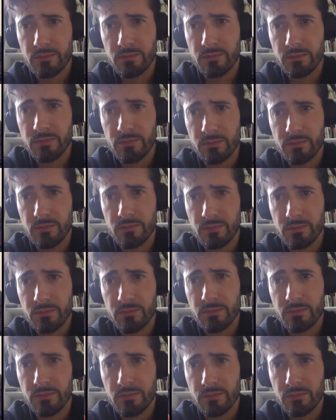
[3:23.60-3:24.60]

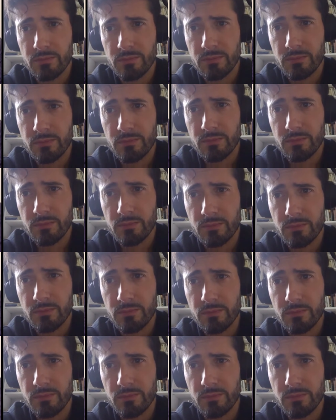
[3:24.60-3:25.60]

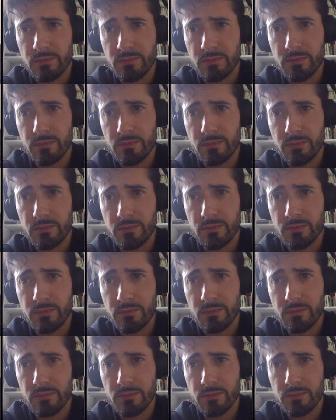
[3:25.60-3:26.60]

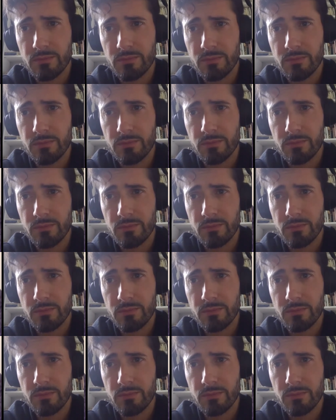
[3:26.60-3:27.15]
(not speaking)